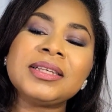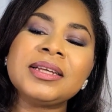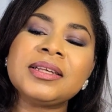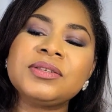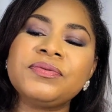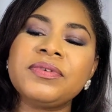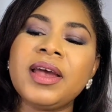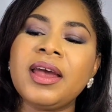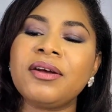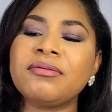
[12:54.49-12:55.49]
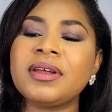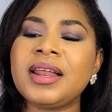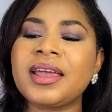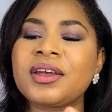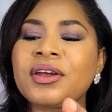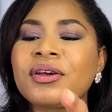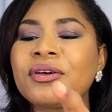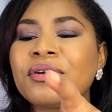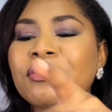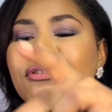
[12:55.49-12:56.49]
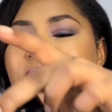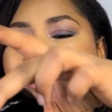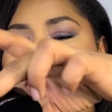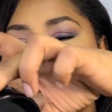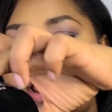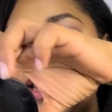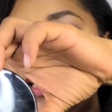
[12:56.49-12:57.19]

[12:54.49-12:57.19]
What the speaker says: it is very like creamy, right?